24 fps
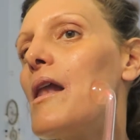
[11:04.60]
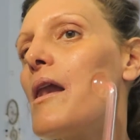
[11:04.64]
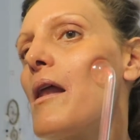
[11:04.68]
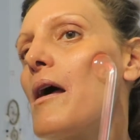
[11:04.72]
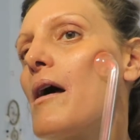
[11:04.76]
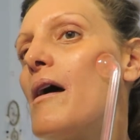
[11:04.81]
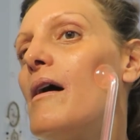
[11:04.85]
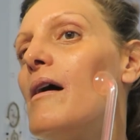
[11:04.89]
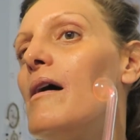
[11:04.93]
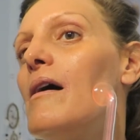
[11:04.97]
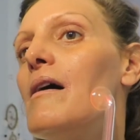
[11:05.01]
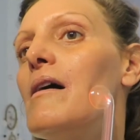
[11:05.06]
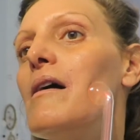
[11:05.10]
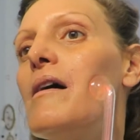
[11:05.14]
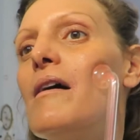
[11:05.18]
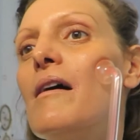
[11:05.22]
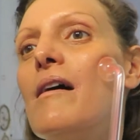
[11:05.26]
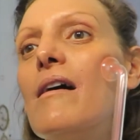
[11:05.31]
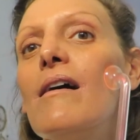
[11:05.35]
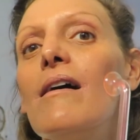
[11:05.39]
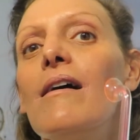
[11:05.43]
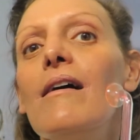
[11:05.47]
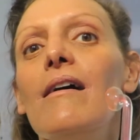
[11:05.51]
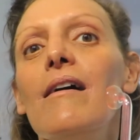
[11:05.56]

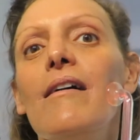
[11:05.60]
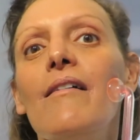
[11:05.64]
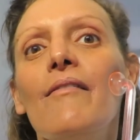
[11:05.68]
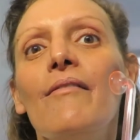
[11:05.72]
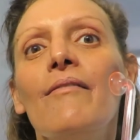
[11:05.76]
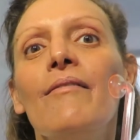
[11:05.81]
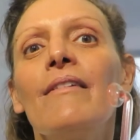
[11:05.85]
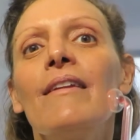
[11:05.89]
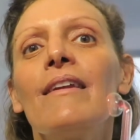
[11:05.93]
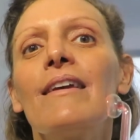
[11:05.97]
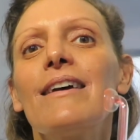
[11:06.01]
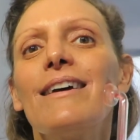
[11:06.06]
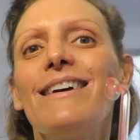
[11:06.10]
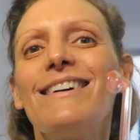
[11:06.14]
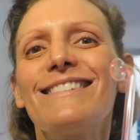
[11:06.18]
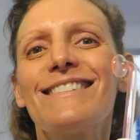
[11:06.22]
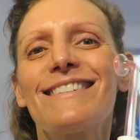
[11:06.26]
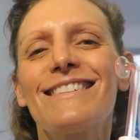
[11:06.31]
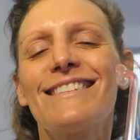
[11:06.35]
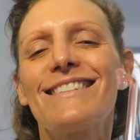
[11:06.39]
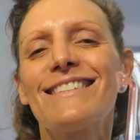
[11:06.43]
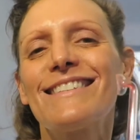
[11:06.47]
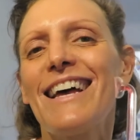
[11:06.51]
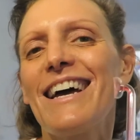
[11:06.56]

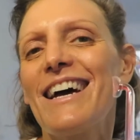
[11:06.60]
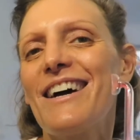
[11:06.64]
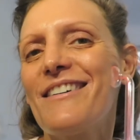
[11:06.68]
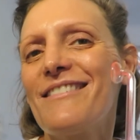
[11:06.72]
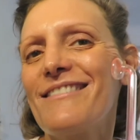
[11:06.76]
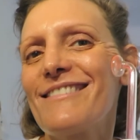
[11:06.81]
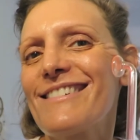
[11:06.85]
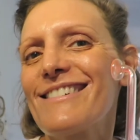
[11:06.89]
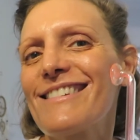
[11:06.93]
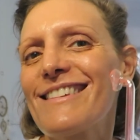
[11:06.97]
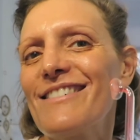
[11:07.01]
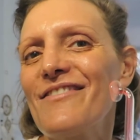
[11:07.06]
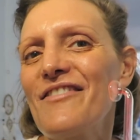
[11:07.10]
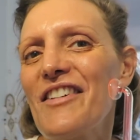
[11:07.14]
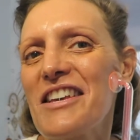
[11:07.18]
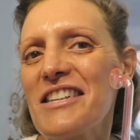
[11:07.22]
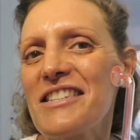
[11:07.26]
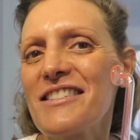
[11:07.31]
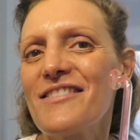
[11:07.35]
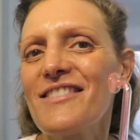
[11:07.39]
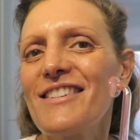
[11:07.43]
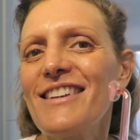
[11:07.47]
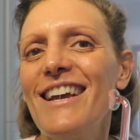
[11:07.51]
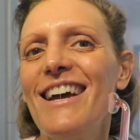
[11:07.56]
it's the sound that
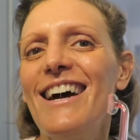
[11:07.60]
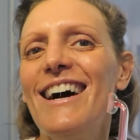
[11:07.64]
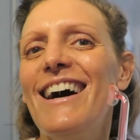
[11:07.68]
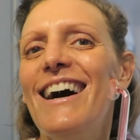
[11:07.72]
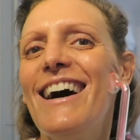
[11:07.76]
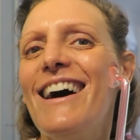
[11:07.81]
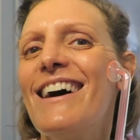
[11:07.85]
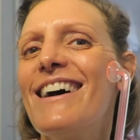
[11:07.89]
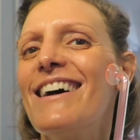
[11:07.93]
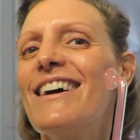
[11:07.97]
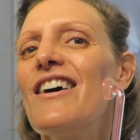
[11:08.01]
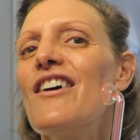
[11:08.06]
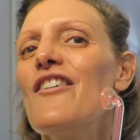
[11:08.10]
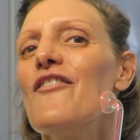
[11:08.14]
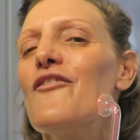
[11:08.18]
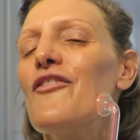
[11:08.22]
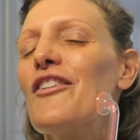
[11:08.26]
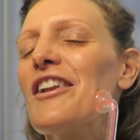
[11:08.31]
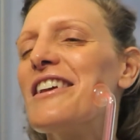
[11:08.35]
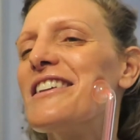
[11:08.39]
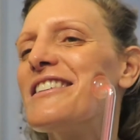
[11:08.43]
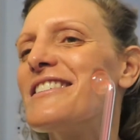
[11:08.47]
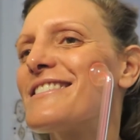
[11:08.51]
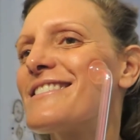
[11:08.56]
makes me
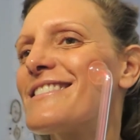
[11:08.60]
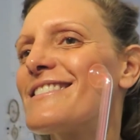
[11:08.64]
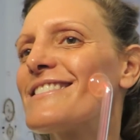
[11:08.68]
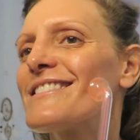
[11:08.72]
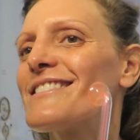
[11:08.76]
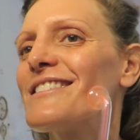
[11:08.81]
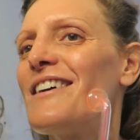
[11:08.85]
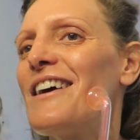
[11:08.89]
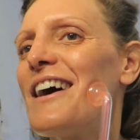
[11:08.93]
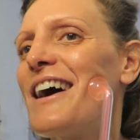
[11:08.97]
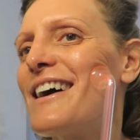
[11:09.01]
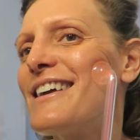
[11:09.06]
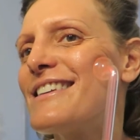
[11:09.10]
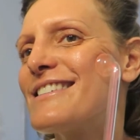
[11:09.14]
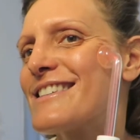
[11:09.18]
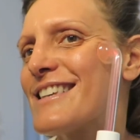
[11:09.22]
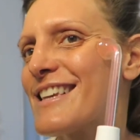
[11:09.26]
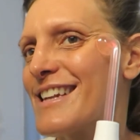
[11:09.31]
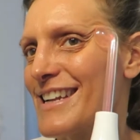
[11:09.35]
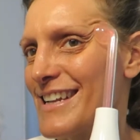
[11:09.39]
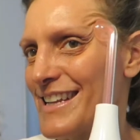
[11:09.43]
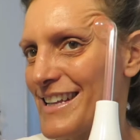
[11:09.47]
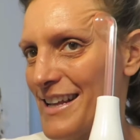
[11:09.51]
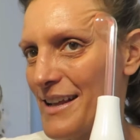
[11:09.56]
flinch, it's not
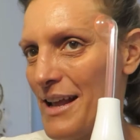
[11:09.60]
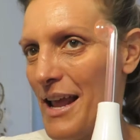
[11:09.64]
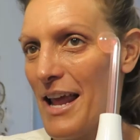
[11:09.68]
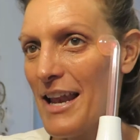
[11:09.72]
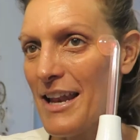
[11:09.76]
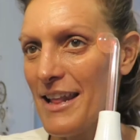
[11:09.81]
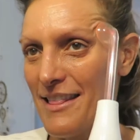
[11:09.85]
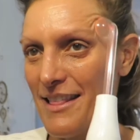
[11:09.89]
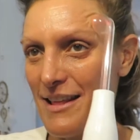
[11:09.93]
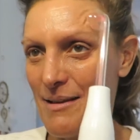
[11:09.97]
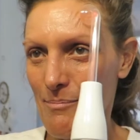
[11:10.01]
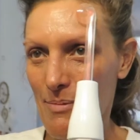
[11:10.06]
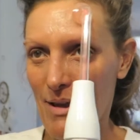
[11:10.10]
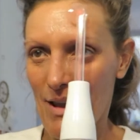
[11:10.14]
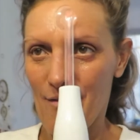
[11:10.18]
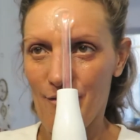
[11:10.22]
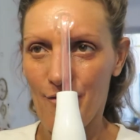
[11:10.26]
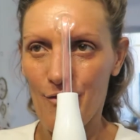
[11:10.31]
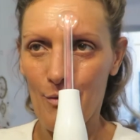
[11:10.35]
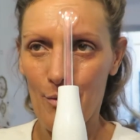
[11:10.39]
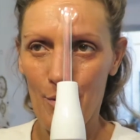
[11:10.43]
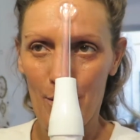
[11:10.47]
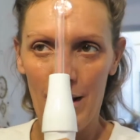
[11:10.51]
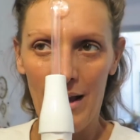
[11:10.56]
actually anything
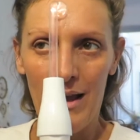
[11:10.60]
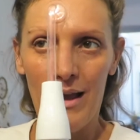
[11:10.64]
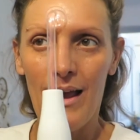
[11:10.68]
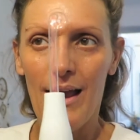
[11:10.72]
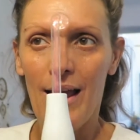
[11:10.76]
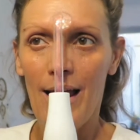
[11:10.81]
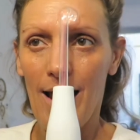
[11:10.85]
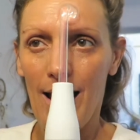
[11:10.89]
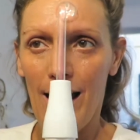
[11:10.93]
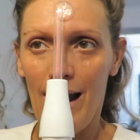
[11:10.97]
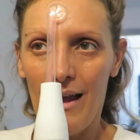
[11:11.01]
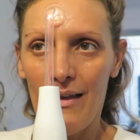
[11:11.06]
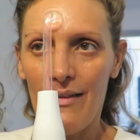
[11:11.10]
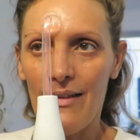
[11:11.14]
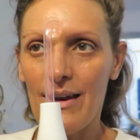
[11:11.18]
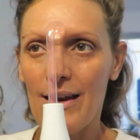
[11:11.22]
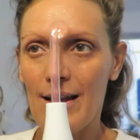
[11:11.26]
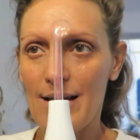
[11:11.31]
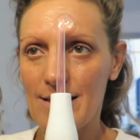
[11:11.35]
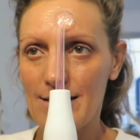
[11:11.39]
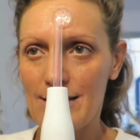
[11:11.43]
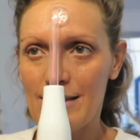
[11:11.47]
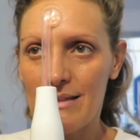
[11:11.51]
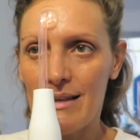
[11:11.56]
painful. And then
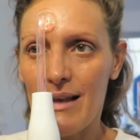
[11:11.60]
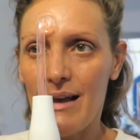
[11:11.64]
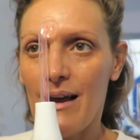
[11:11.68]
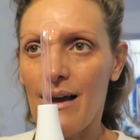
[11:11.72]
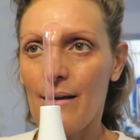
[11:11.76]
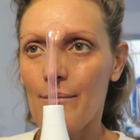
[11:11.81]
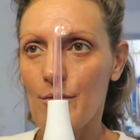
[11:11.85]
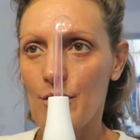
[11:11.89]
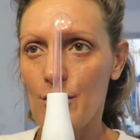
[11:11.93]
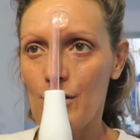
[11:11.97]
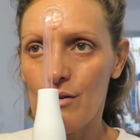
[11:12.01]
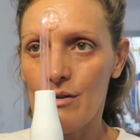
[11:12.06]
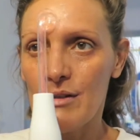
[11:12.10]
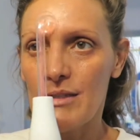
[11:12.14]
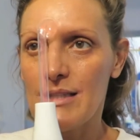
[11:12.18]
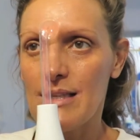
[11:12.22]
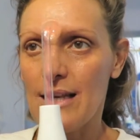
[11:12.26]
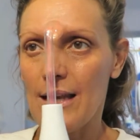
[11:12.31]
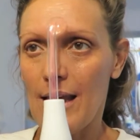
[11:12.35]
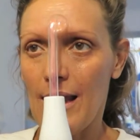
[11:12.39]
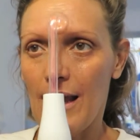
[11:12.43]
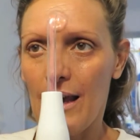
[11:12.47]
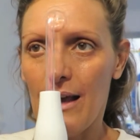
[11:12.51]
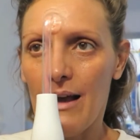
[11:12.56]
as I'm
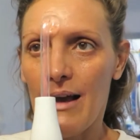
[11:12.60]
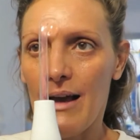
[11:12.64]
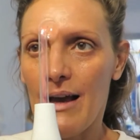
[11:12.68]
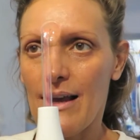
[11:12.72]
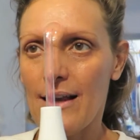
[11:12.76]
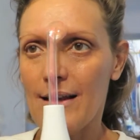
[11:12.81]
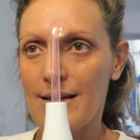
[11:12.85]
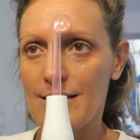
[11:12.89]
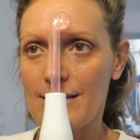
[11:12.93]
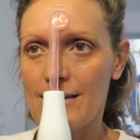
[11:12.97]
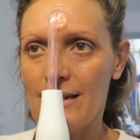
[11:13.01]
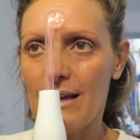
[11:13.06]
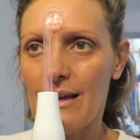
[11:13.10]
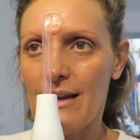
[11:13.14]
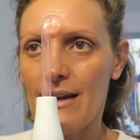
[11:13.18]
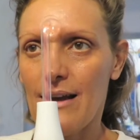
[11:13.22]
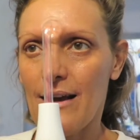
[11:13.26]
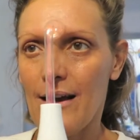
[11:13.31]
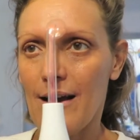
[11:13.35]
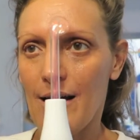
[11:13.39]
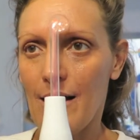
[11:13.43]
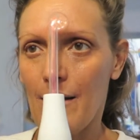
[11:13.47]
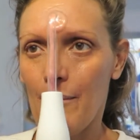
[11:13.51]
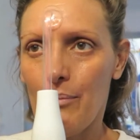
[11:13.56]
using it, I can turn
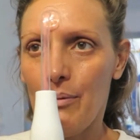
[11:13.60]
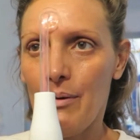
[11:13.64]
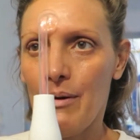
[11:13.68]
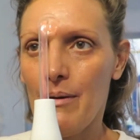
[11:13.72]
it up.